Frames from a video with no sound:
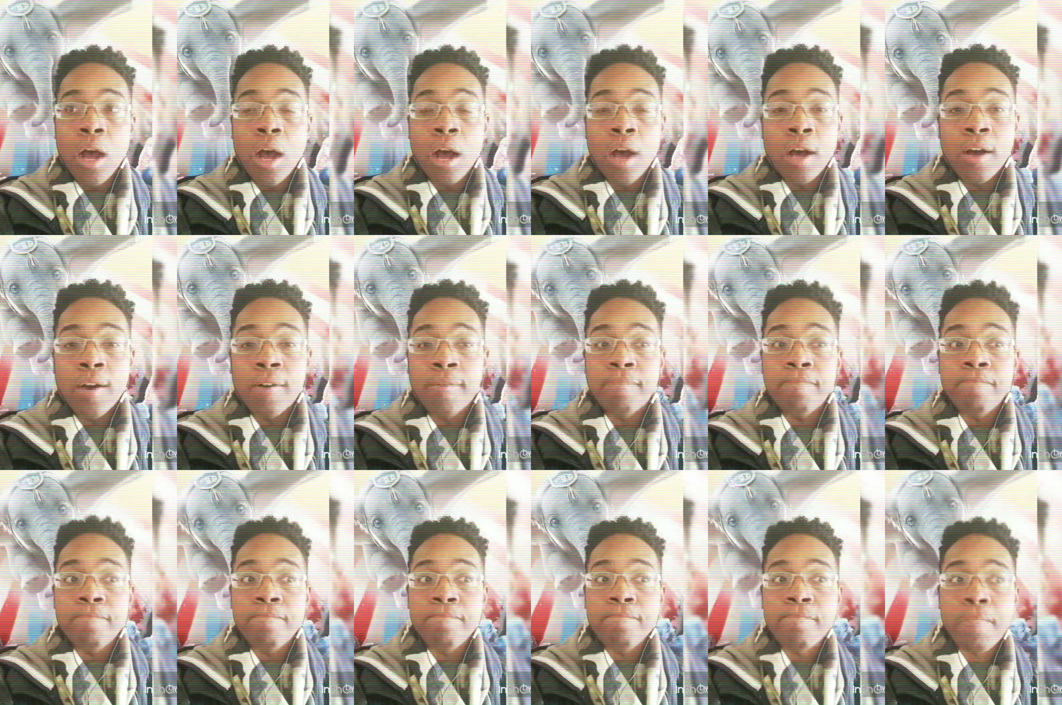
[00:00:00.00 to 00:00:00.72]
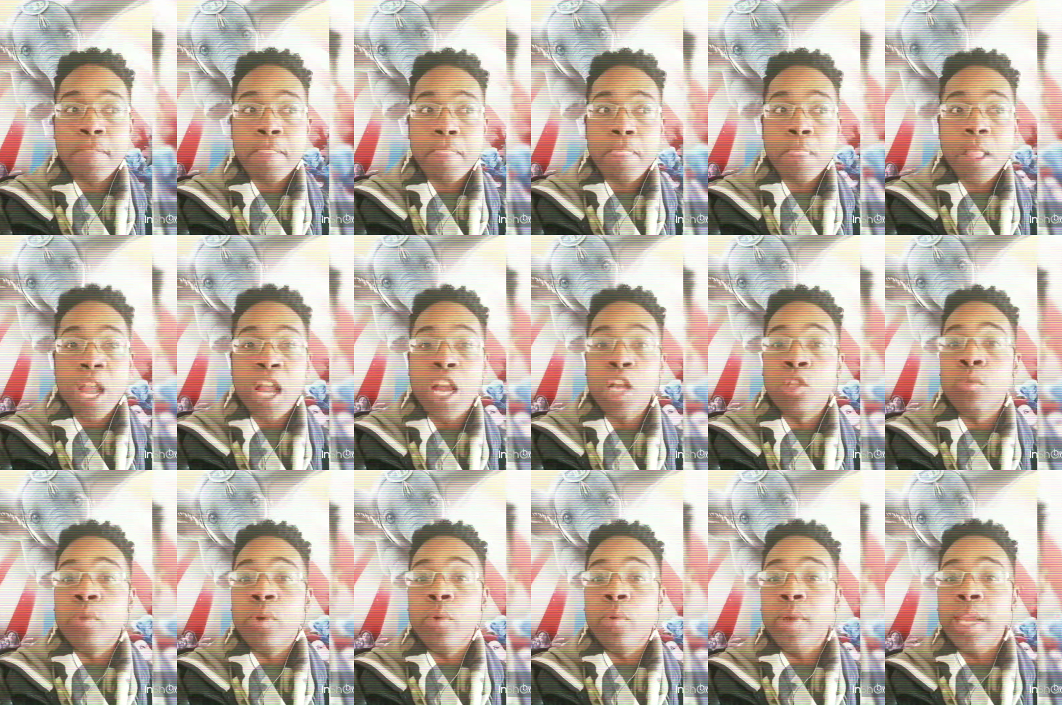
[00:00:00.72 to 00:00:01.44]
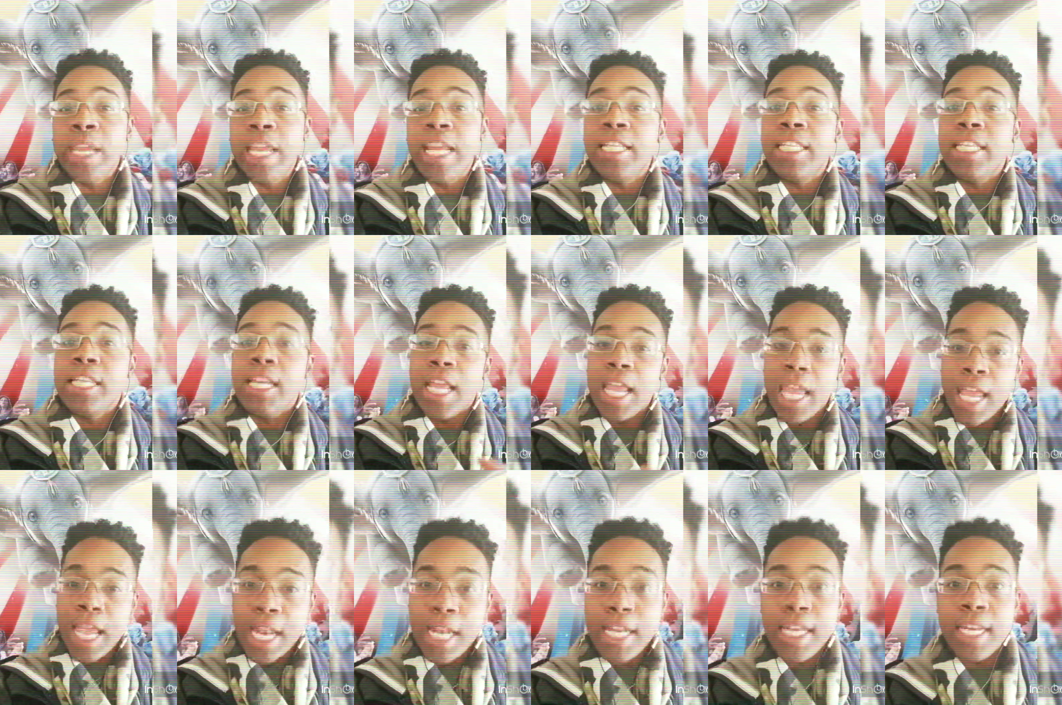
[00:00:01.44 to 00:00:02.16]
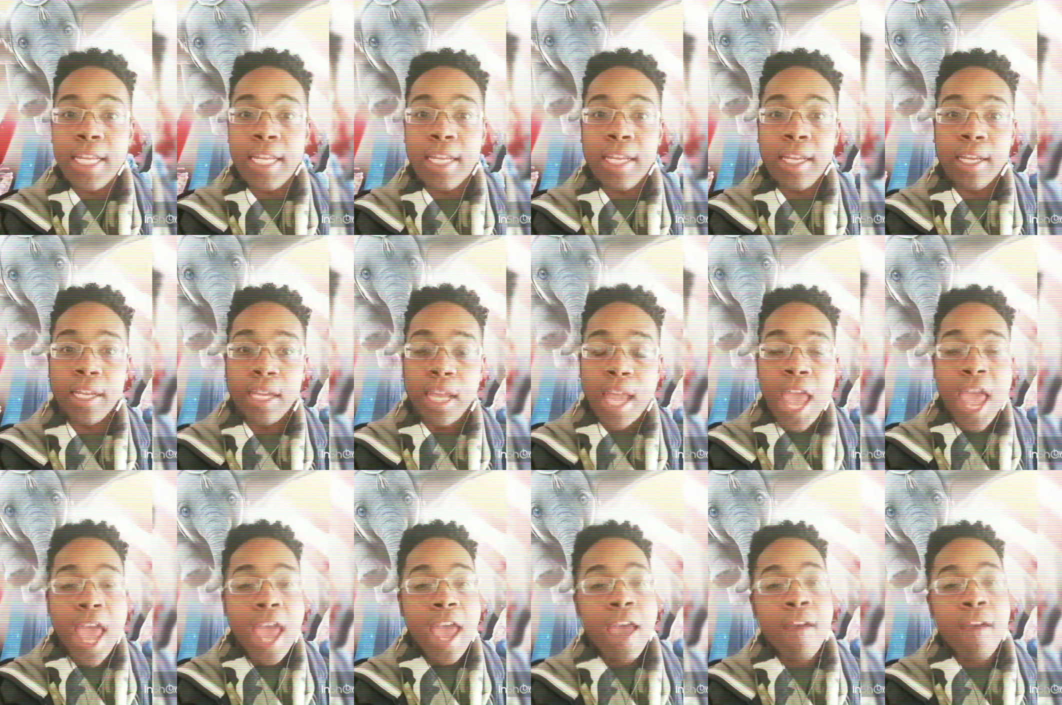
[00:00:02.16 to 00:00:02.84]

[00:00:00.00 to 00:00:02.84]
Because when we get to the ending,